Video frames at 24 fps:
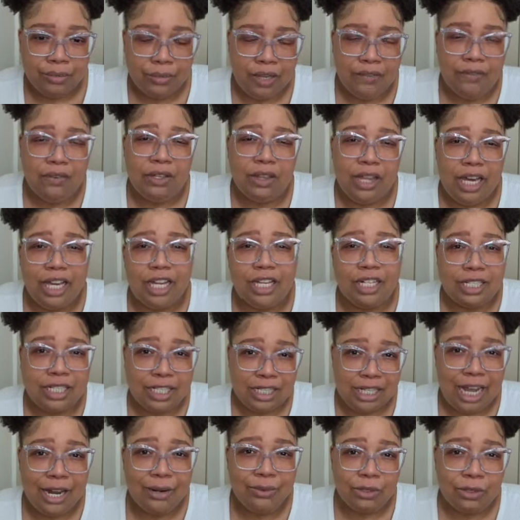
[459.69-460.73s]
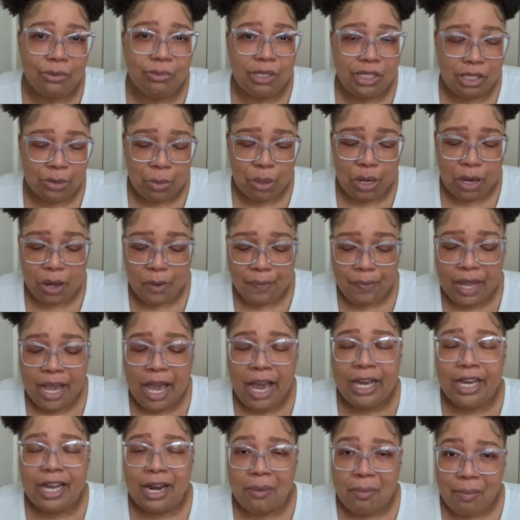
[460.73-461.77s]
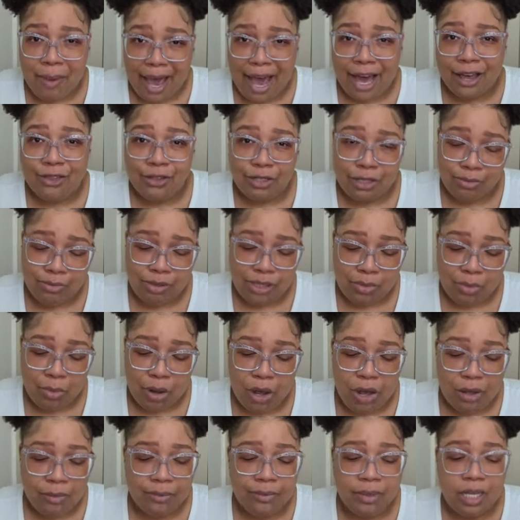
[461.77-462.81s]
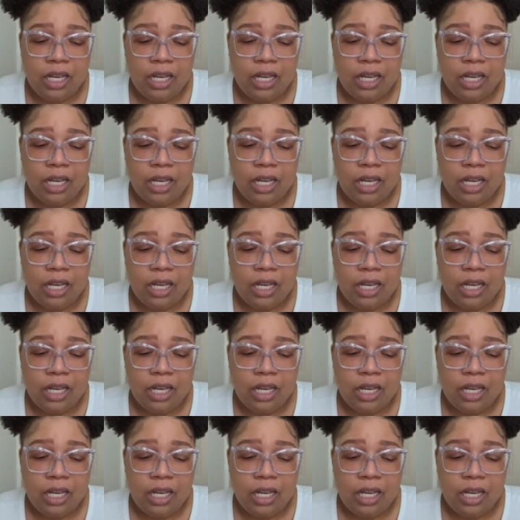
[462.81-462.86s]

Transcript: If you think your stateroom is small, your bathroom's small.